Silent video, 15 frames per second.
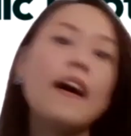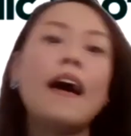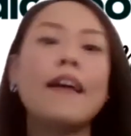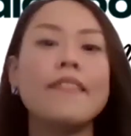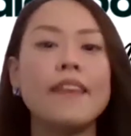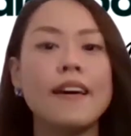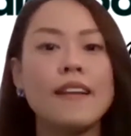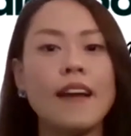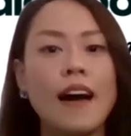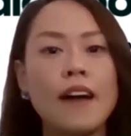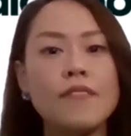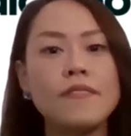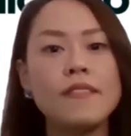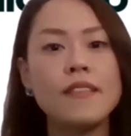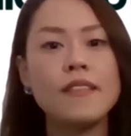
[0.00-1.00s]
and then
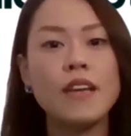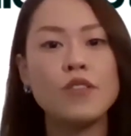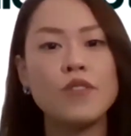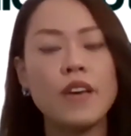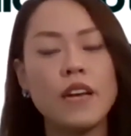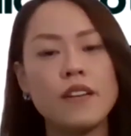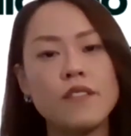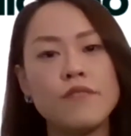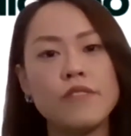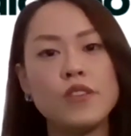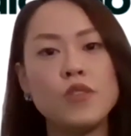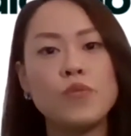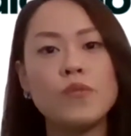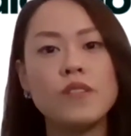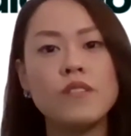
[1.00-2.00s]
after that you get a
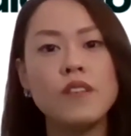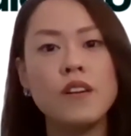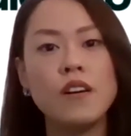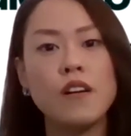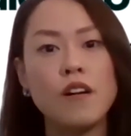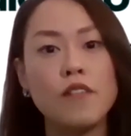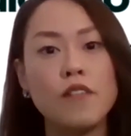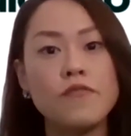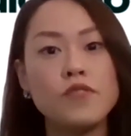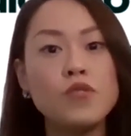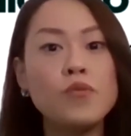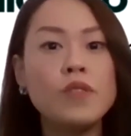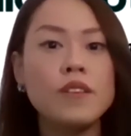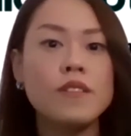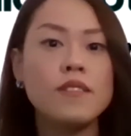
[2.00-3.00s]
renewal of
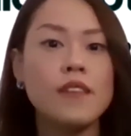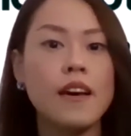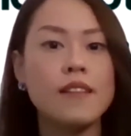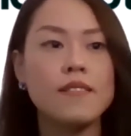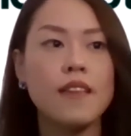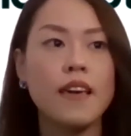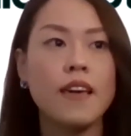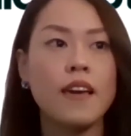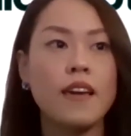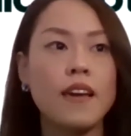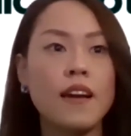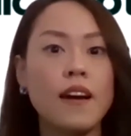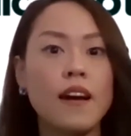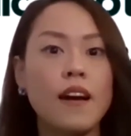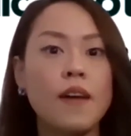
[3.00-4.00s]
2 years as a
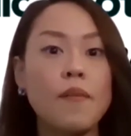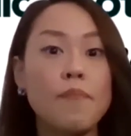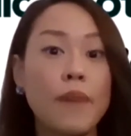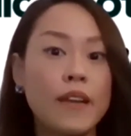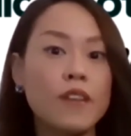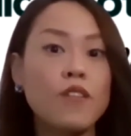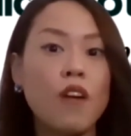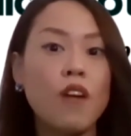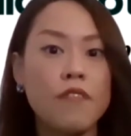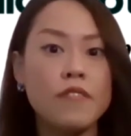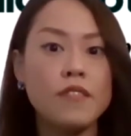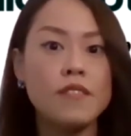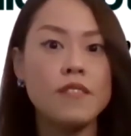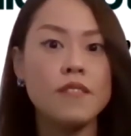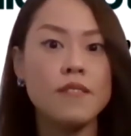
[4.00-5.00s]
medical
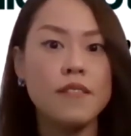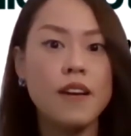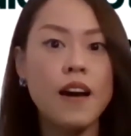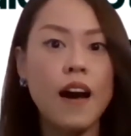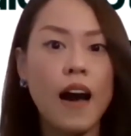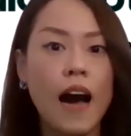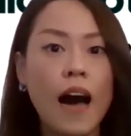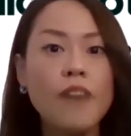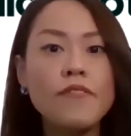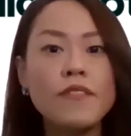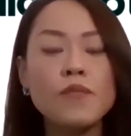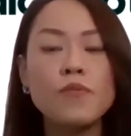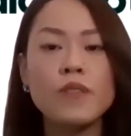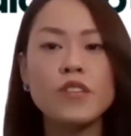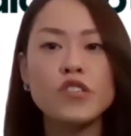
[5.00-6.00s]
officer,
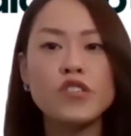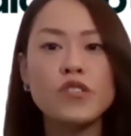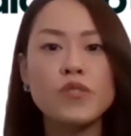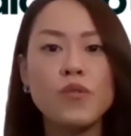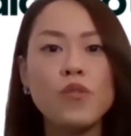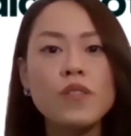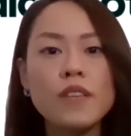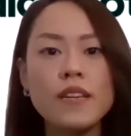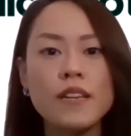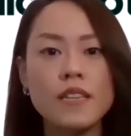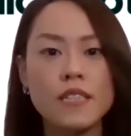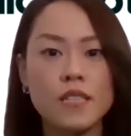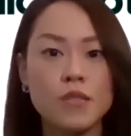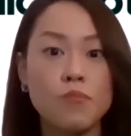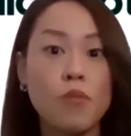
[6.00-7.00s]
after which only
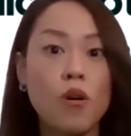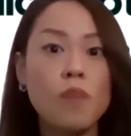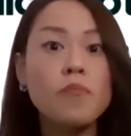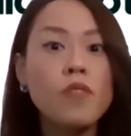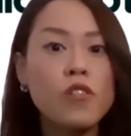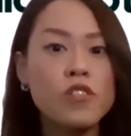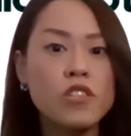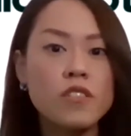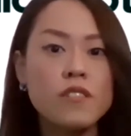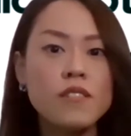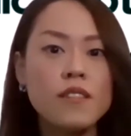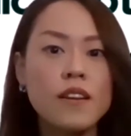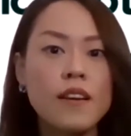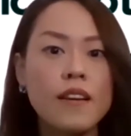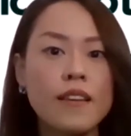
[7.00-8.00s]
a small
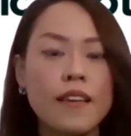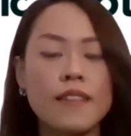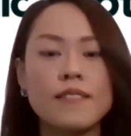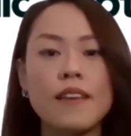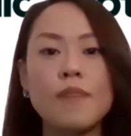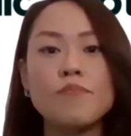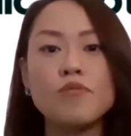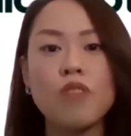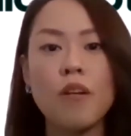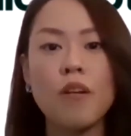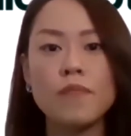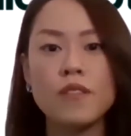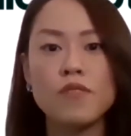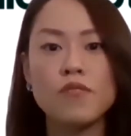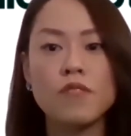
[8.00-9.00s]
portion gets
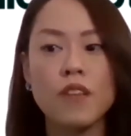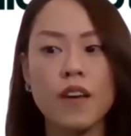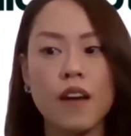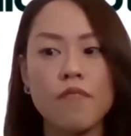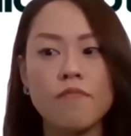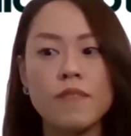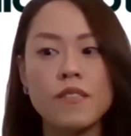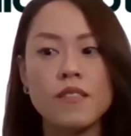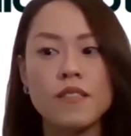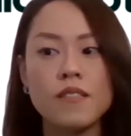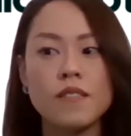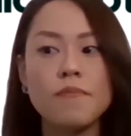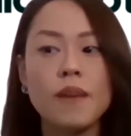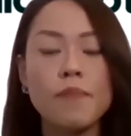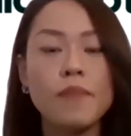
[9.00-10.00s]
absorbed into the government
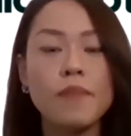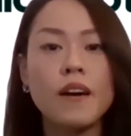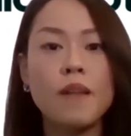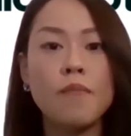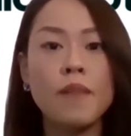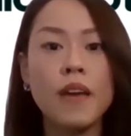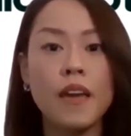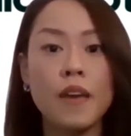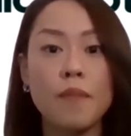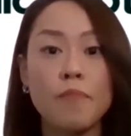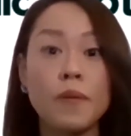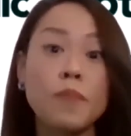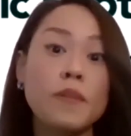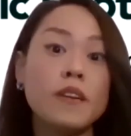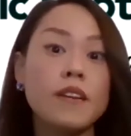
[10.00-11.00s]
system and become a
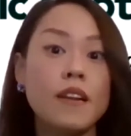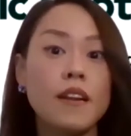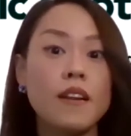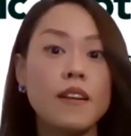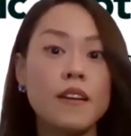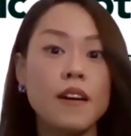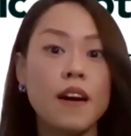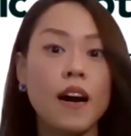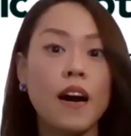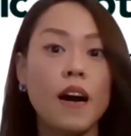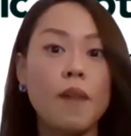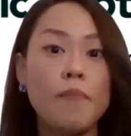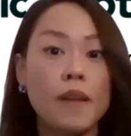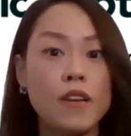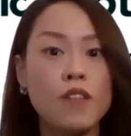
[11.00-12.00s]
permanent
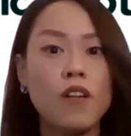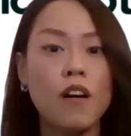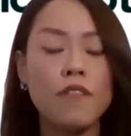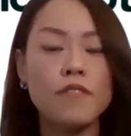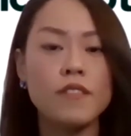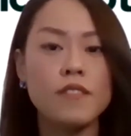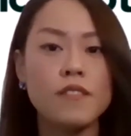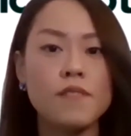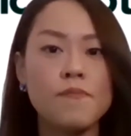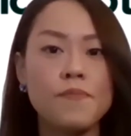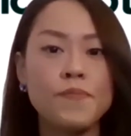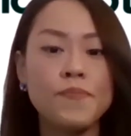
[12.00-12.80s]
medical officer.